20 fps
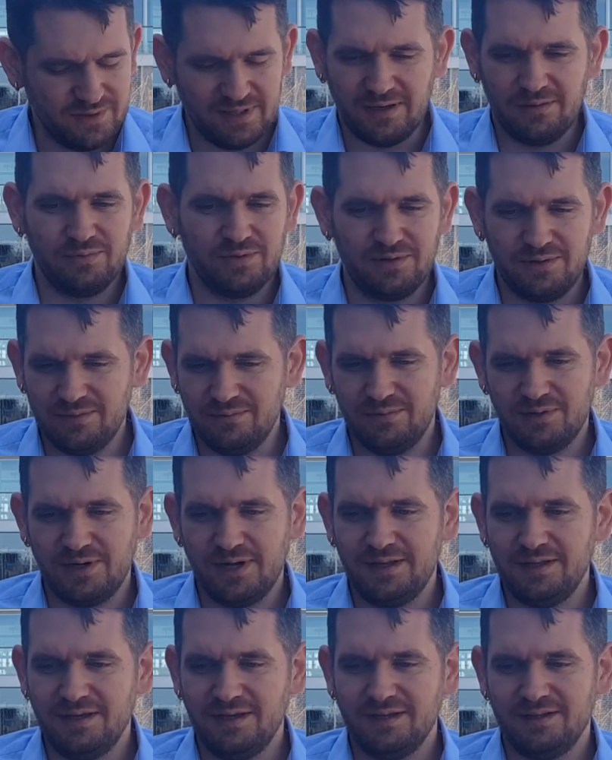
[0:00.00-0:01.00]
We're
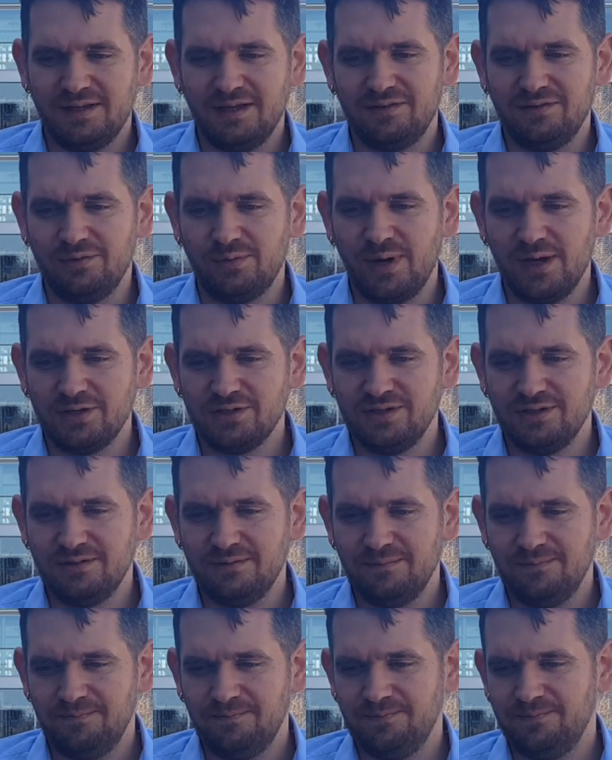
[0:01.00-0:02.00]
heading in that direction,
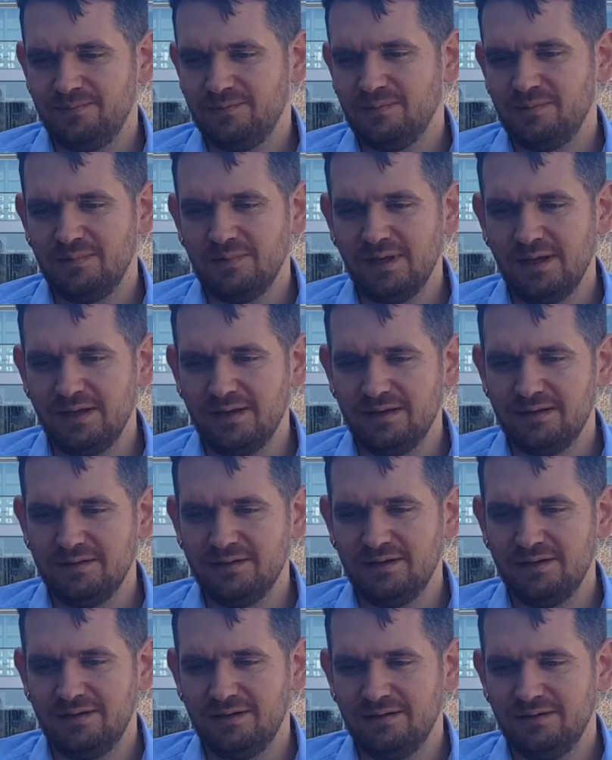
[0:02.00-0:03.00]
and
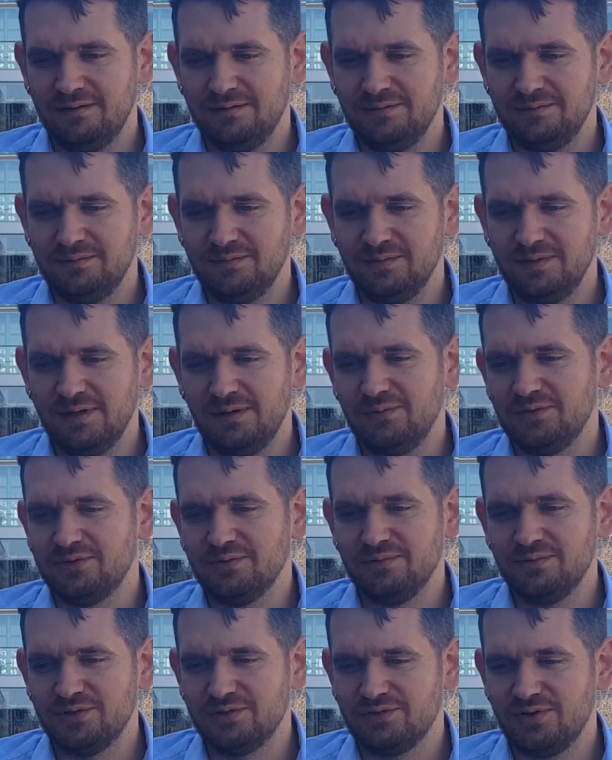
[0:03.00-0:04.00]

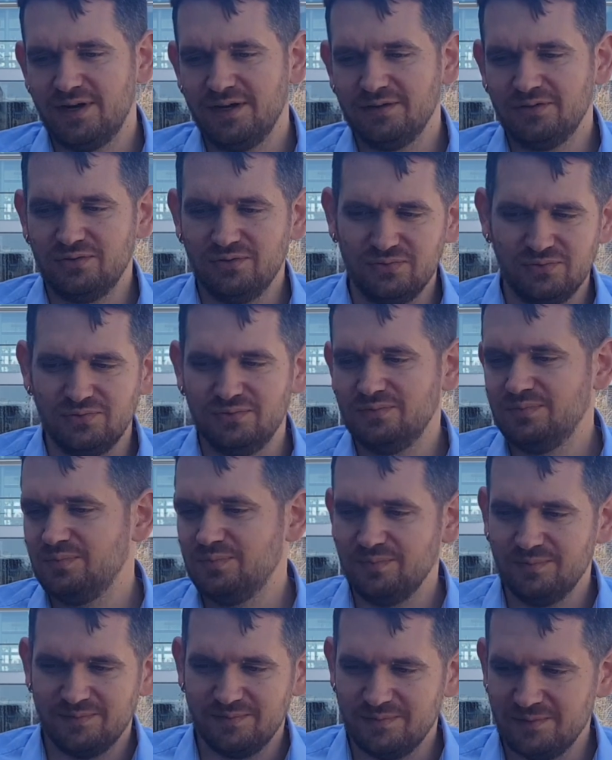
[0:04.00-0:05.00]
we're trying to
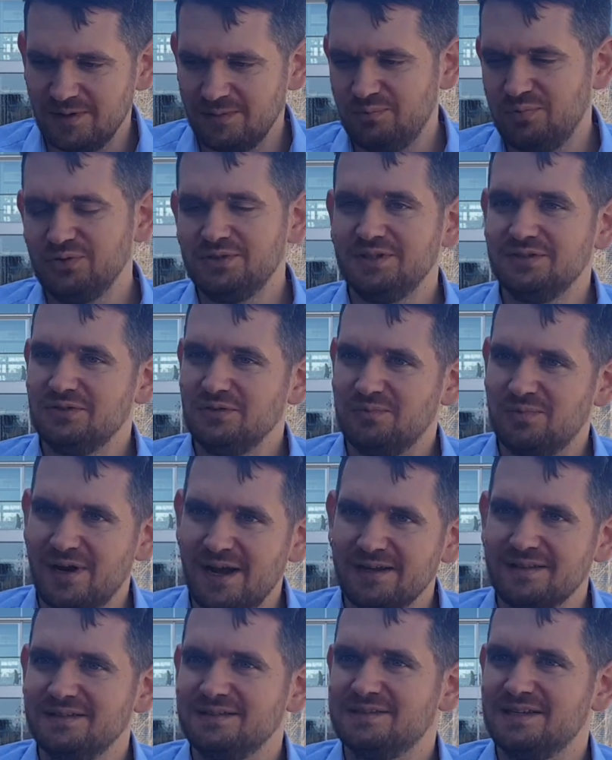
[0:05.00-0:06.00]
put into
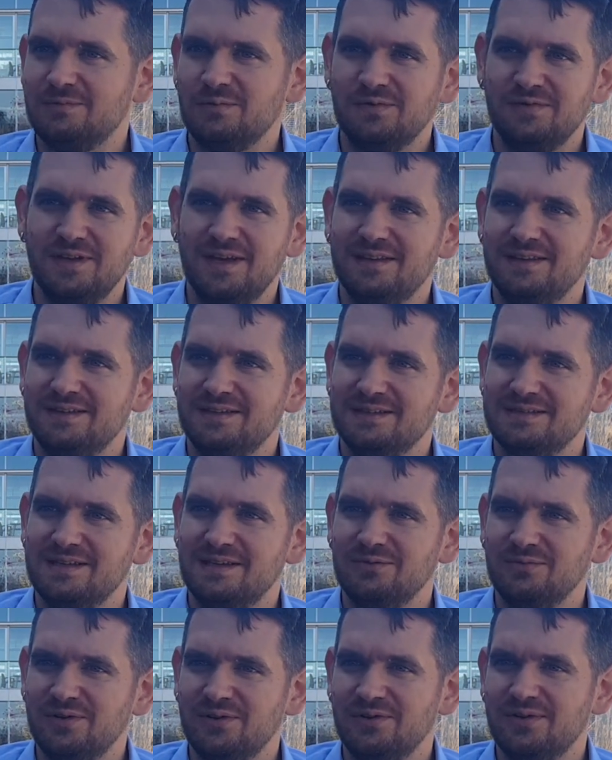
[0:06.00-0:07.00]
practice some of the ideas
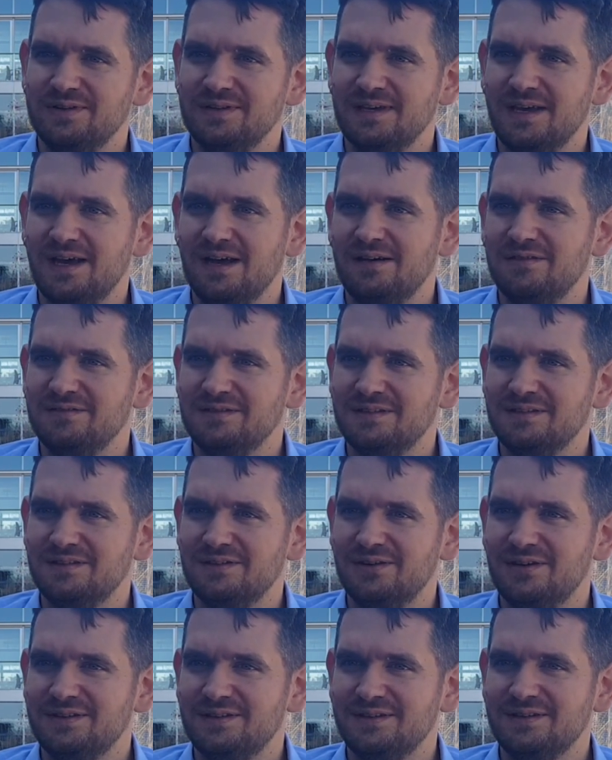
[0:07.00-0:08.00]
that we already have in the
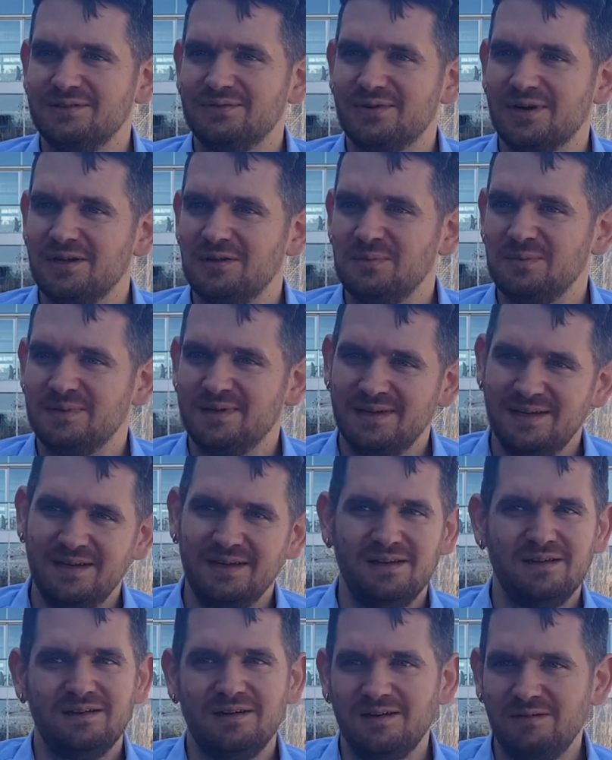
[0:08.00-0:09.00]
theoretical realm
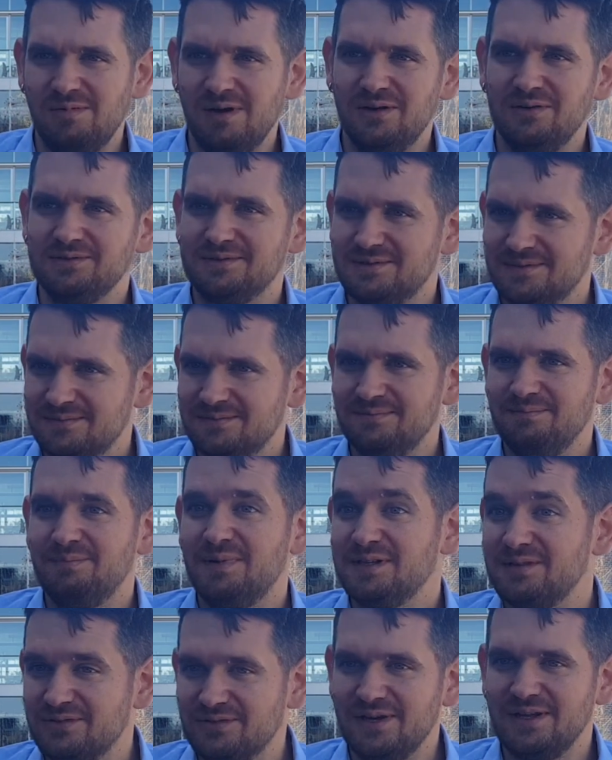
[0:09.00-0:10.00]
about
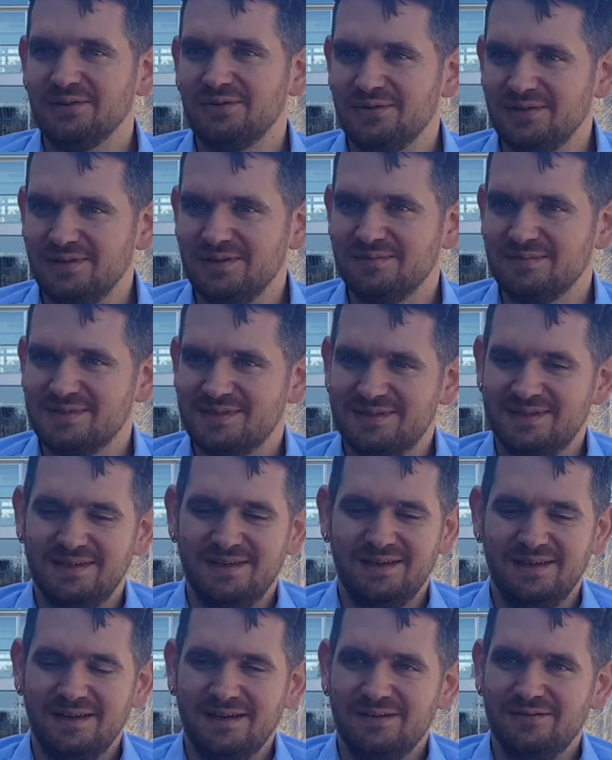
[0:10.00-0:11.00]
better algorithms
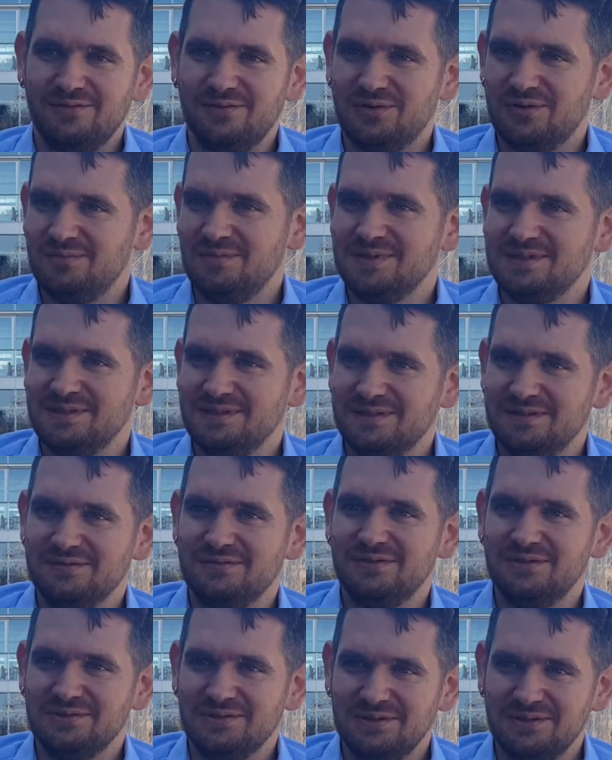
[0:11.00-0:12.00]
for Byzantine
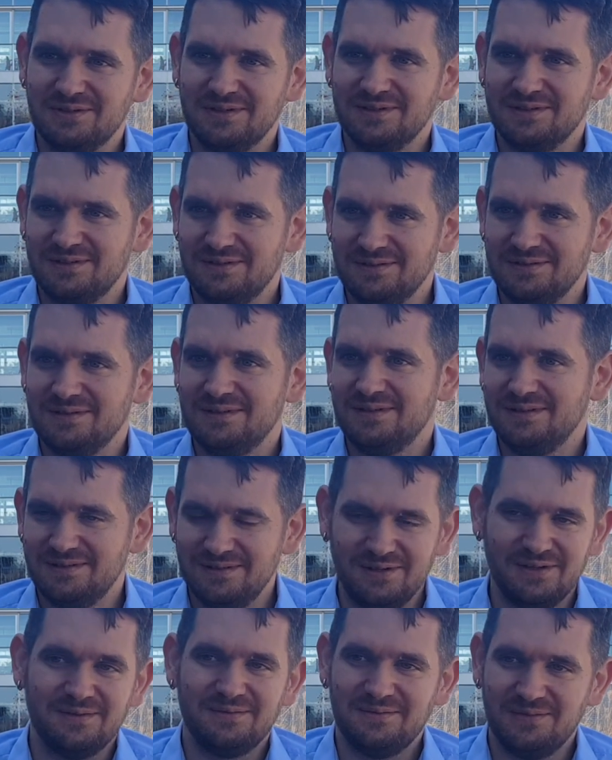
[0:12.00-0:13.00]
fault-tolerant
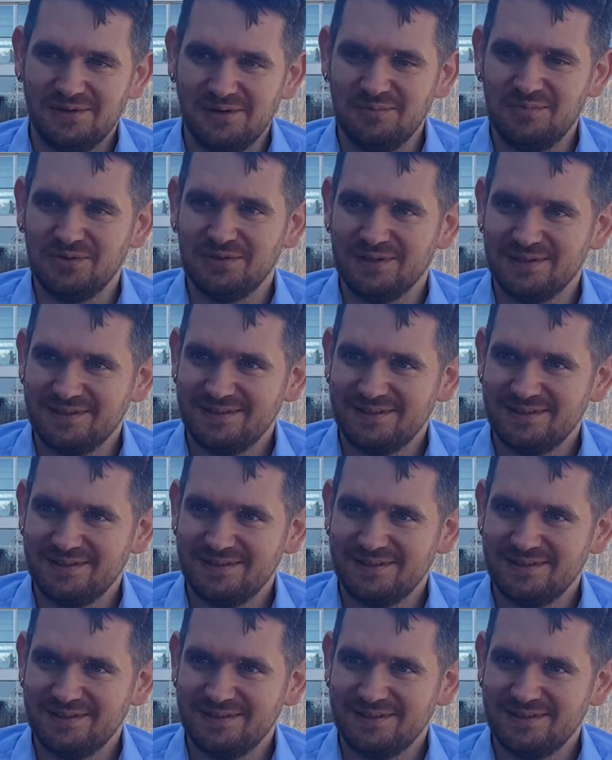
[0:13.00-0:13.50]
computing.